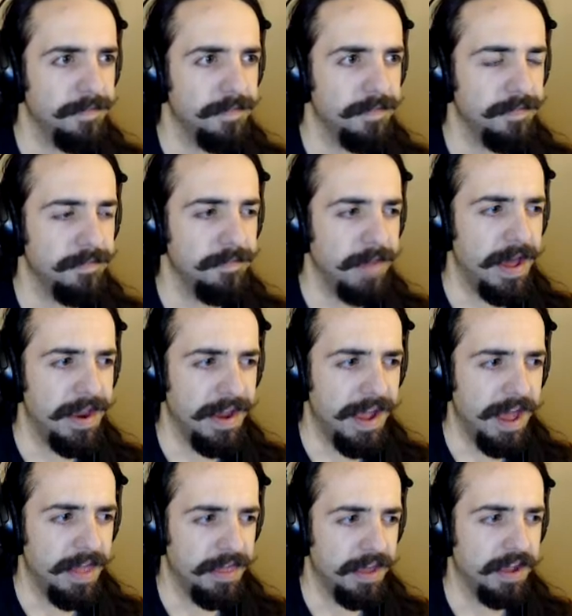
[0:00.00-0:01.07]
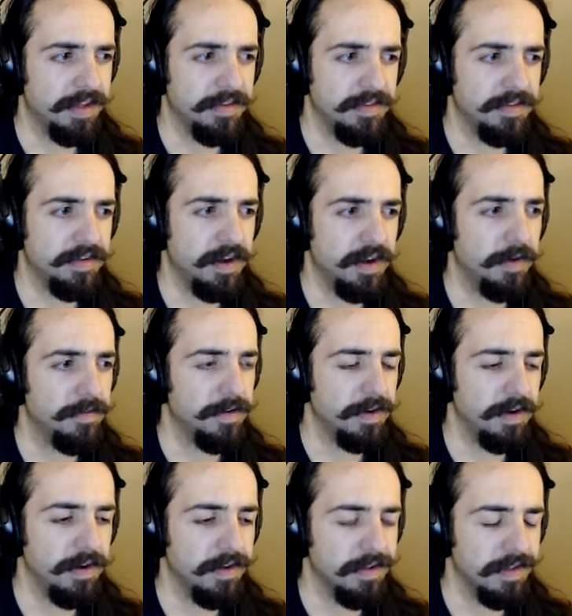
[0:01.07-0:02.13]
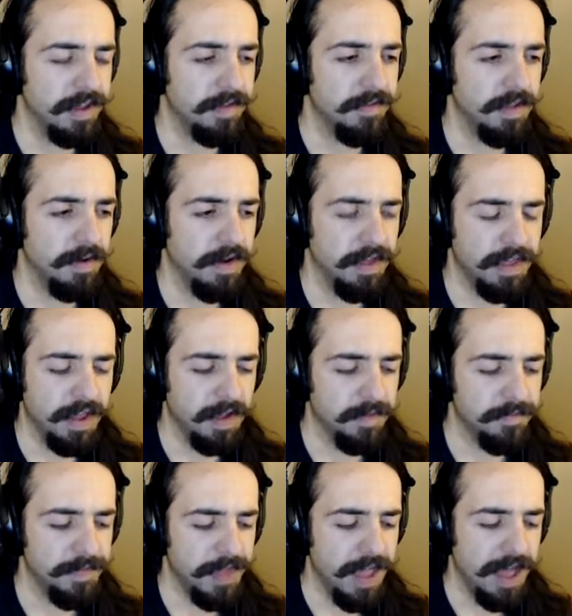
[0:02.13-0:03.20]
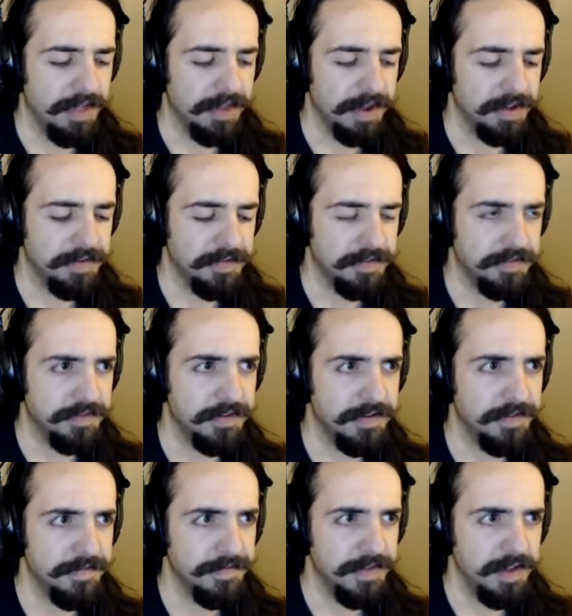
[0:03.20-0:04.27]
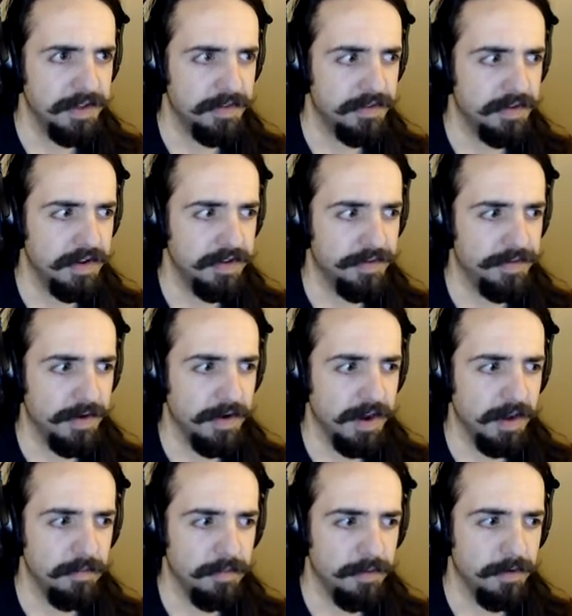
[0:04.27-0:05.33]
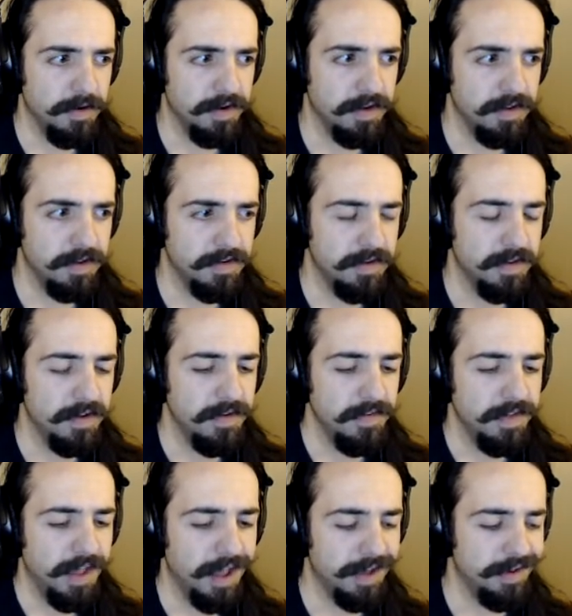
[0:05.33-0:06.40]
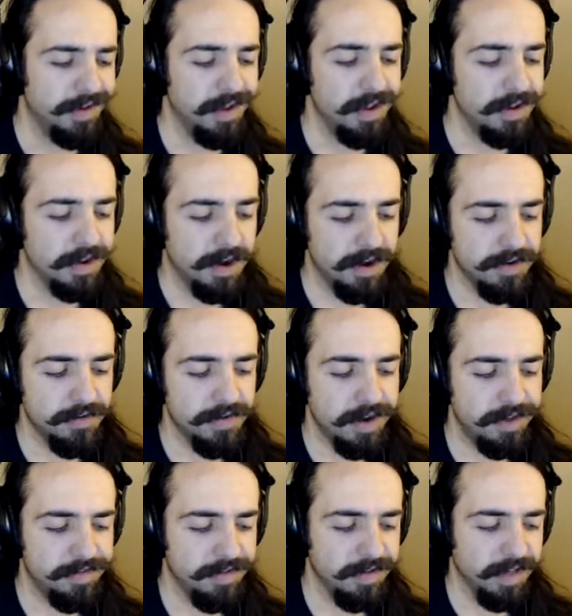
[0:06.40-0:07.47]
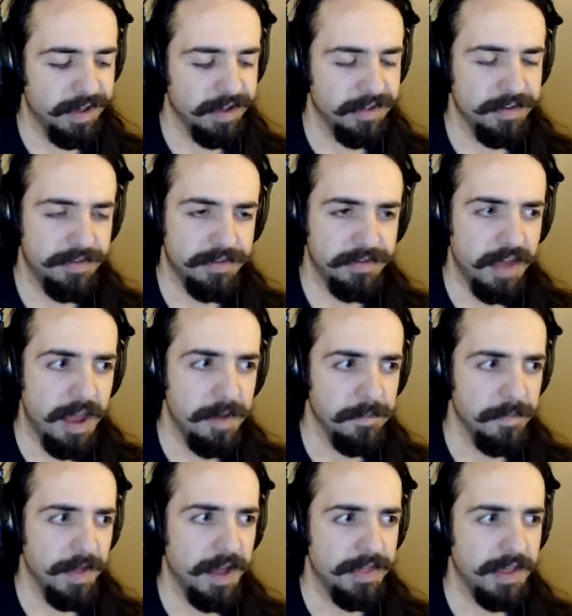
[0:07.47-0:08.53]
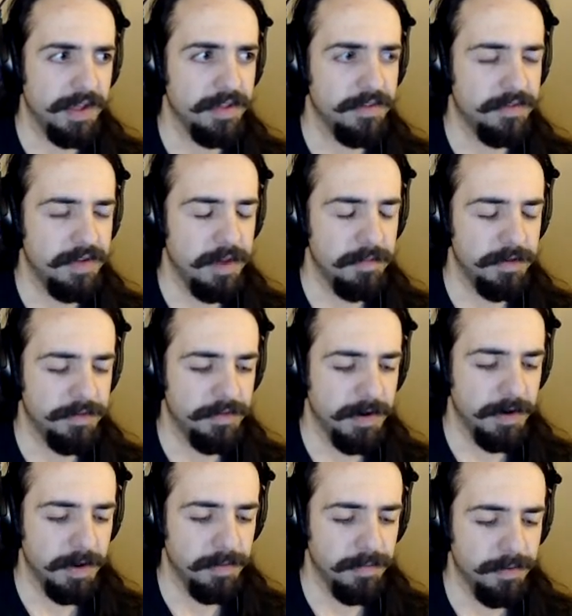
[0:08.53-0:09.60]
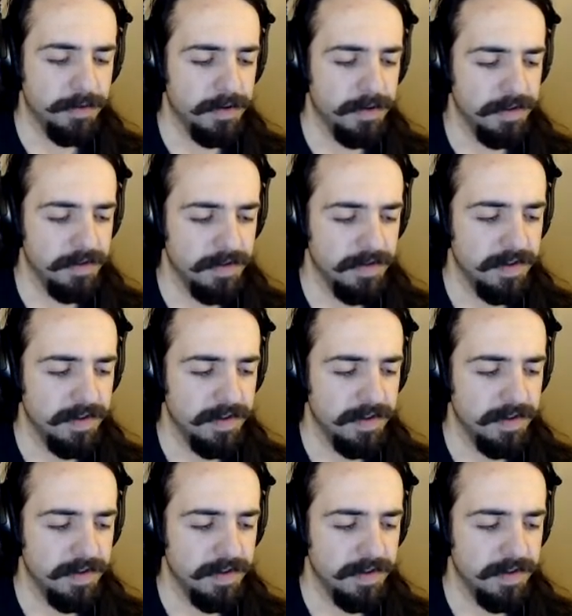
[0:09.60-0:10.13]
meta ethics overall, even though I think ethics is very important. And in contrast to like STEM, I think STEM is very important,